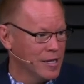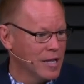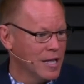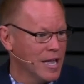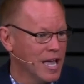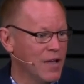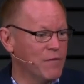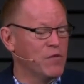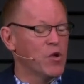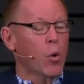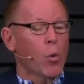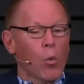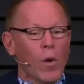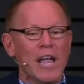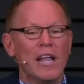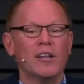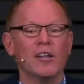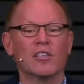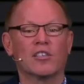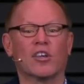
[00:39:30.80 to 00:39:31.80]
If your
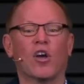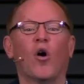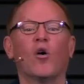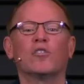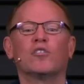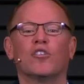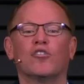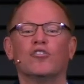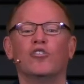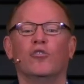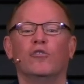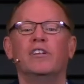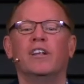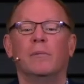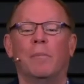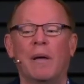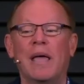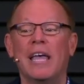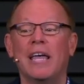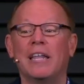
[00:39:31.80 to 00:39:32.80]
weakness causes you to
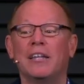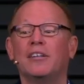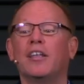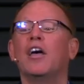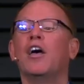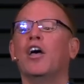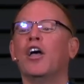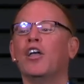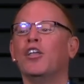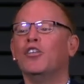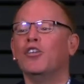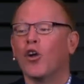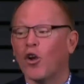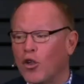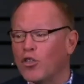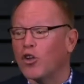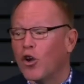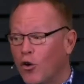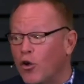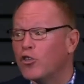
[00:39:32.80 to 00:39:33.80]
depend,
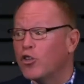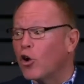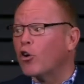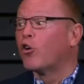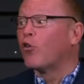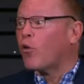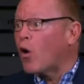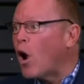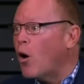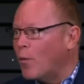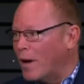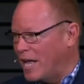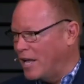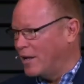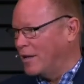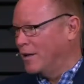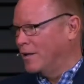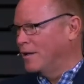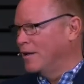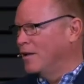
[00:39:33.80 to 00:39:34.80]
you're, you're, you're
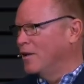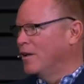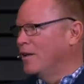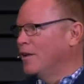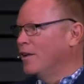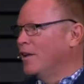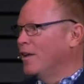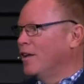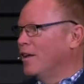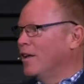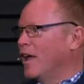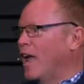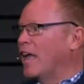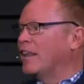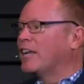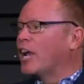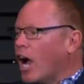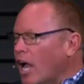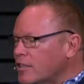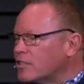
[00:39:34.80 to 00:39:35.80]
growing.
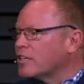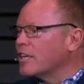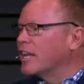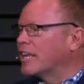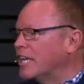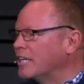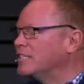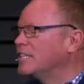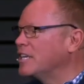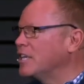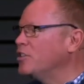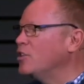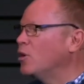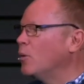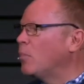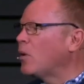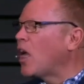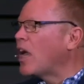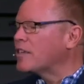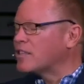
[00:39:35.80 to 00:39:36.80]
And God's going to continue to
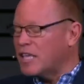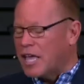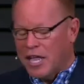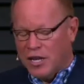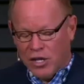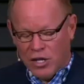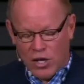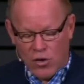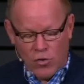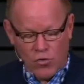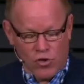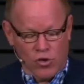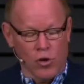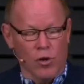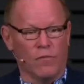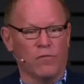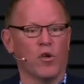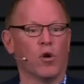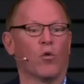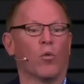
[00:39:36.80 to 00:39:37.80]
bless and use
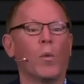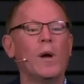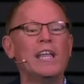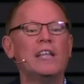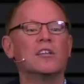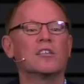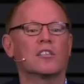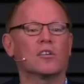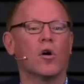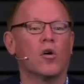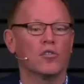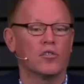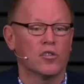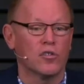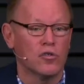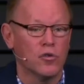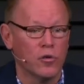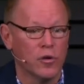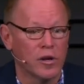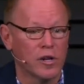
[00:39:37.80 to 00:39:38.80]
you. If your weakness
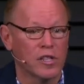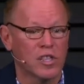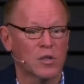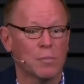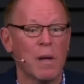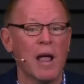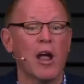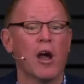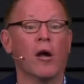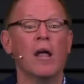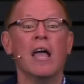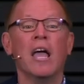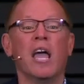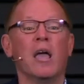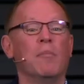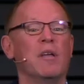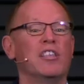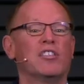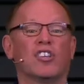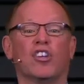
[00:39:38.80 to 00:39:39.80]
causes you to despair,
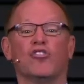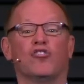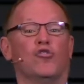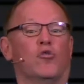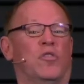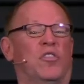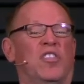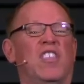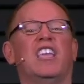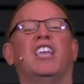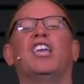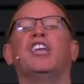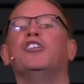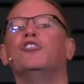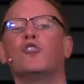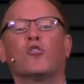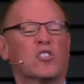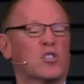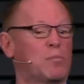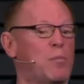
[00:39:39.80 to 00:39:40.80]
it means because you're
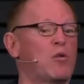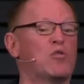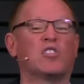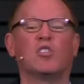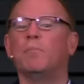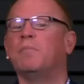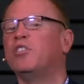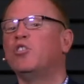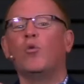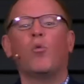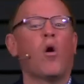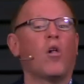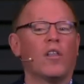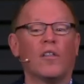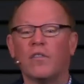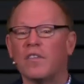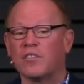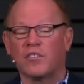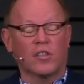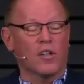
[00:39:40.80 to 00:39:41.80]
thinking you're supposed to do all
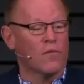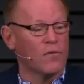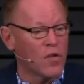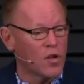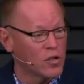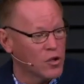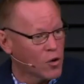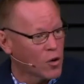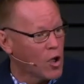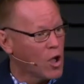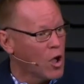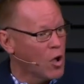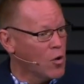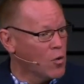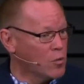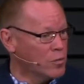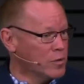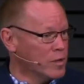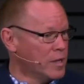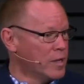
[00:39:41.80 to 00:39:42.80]
of this stuff on your
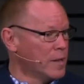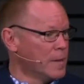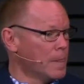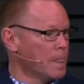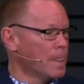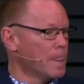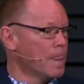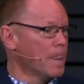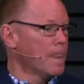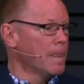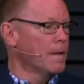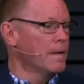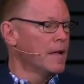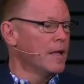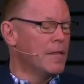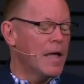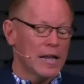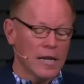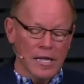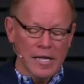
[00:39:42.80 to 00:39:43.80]
own.
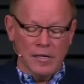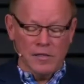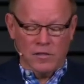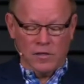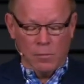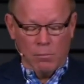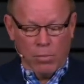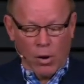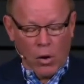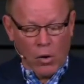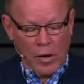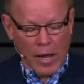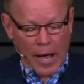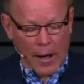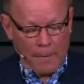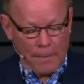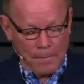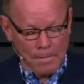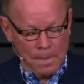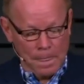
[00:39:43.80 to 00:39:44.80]
And that leads to
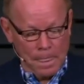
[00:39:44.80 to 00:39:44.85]
burnout.